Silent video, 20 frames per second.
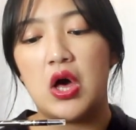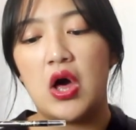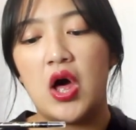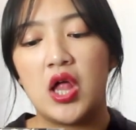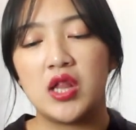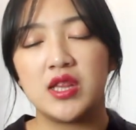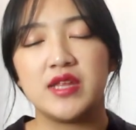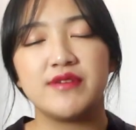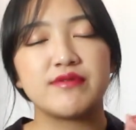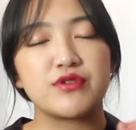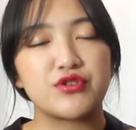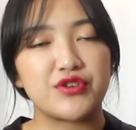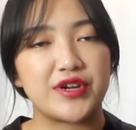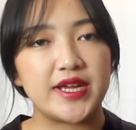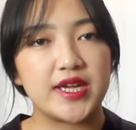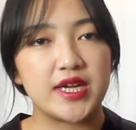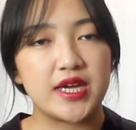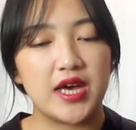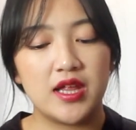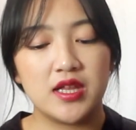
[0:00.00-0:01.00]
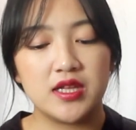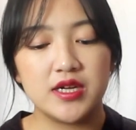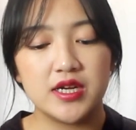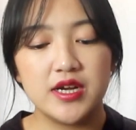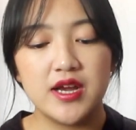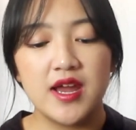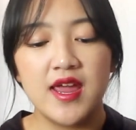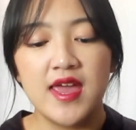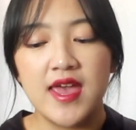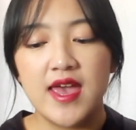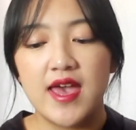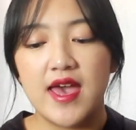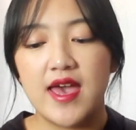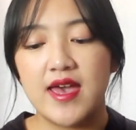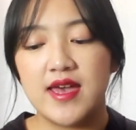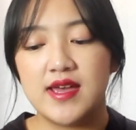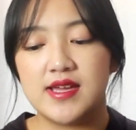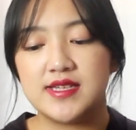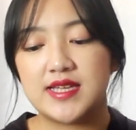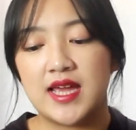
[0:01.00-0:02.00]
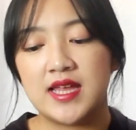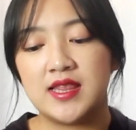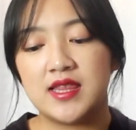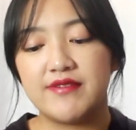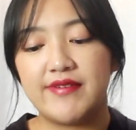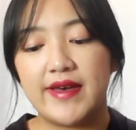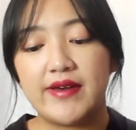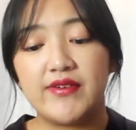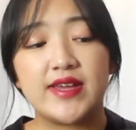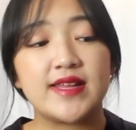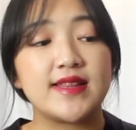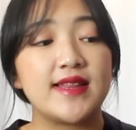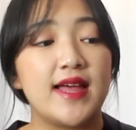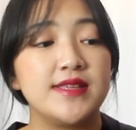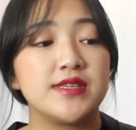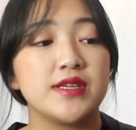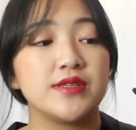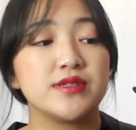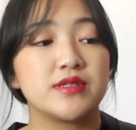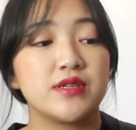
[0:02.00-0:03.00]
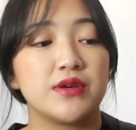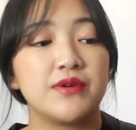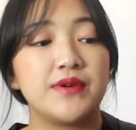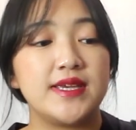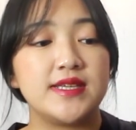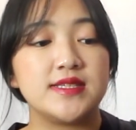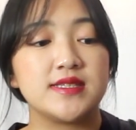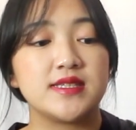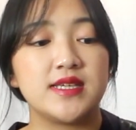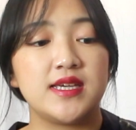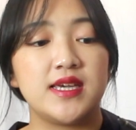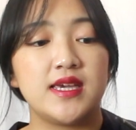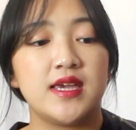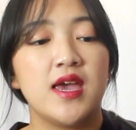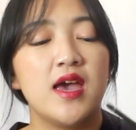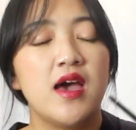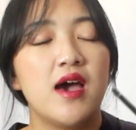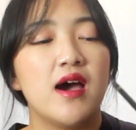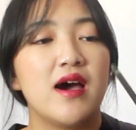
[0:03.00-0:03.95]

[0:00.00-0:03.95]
olive green color, and I love how it glides on so easily.